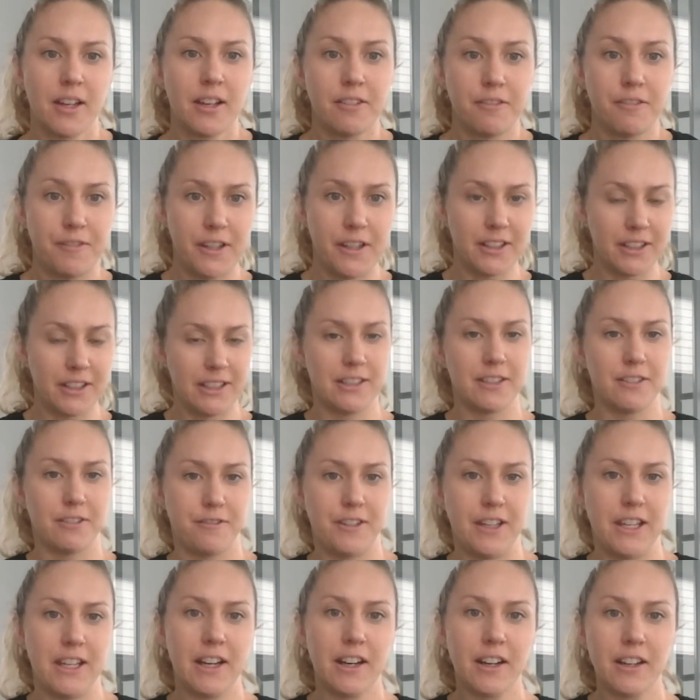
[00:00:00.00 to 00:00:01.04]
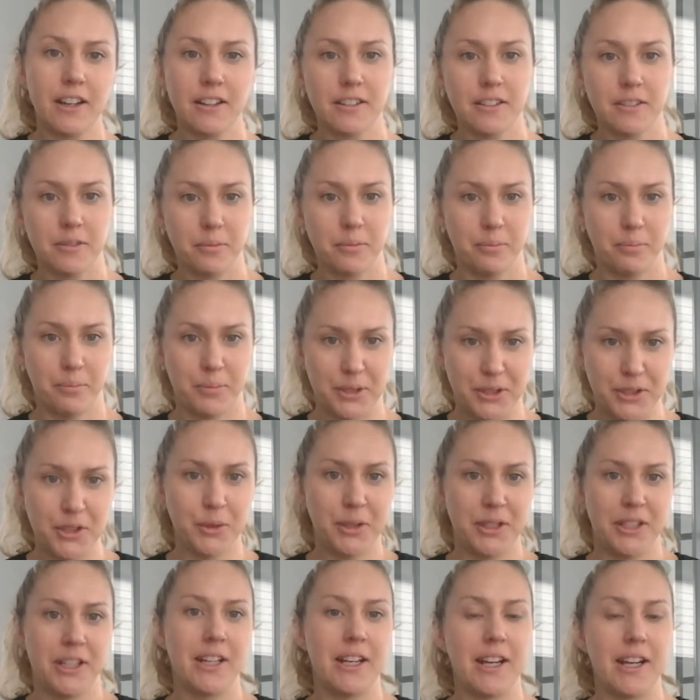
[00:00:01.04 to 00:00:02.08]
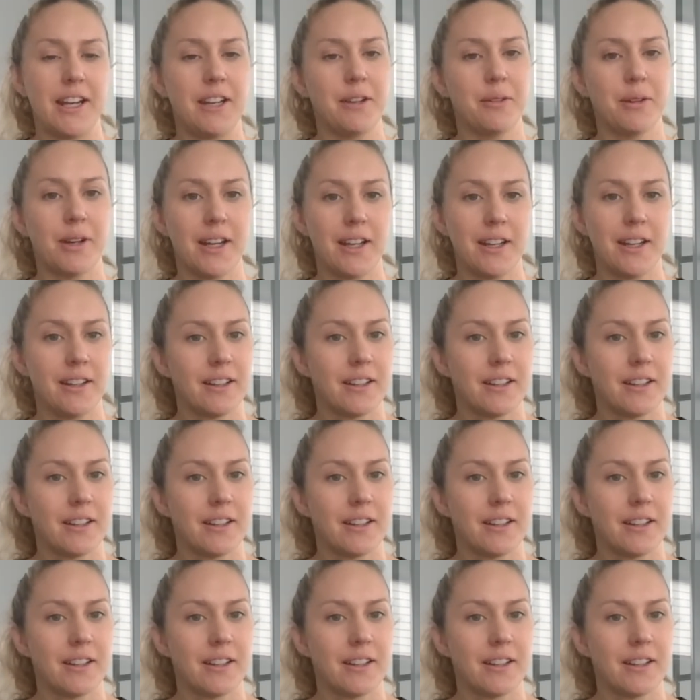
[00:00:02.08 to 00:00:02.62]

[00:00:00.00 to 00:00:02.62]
feeling the fear, but doing it anyway.